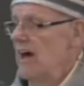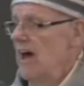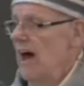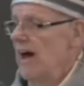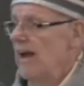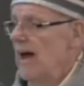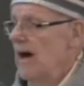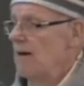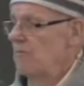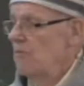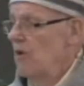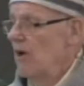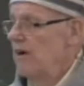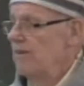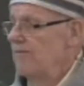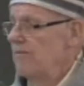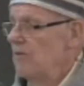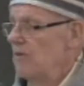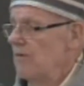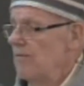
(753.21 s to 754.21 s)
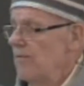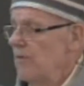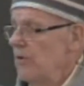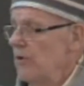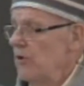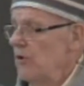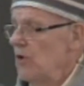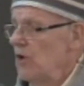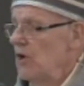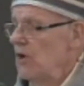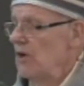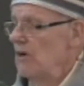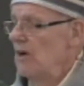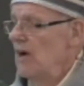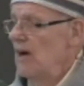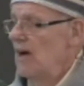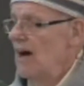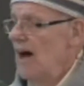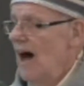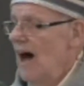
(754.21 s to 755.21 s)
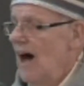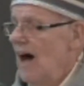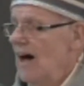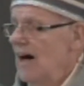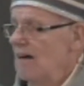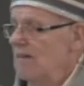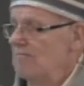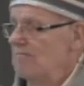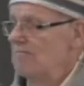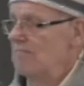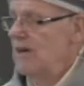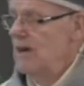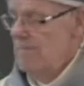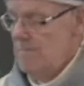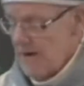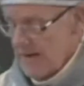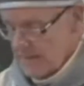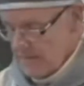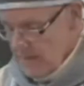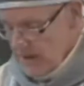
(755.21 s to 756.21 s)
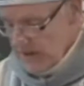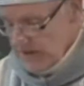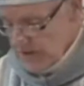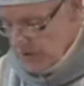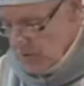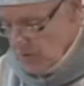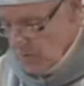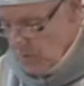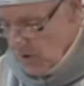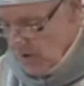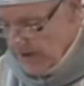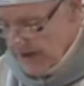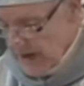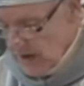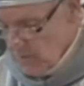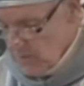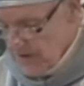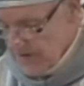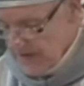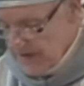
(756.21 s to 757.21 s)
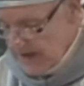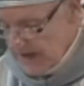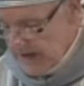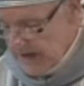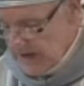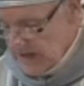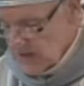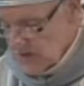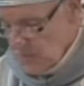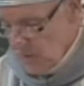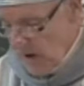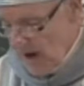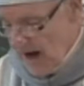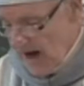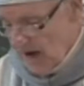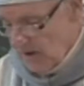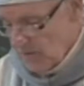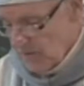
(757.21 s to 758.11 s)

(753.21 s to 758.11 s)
And I'm grateful for your commitment to working within it as well.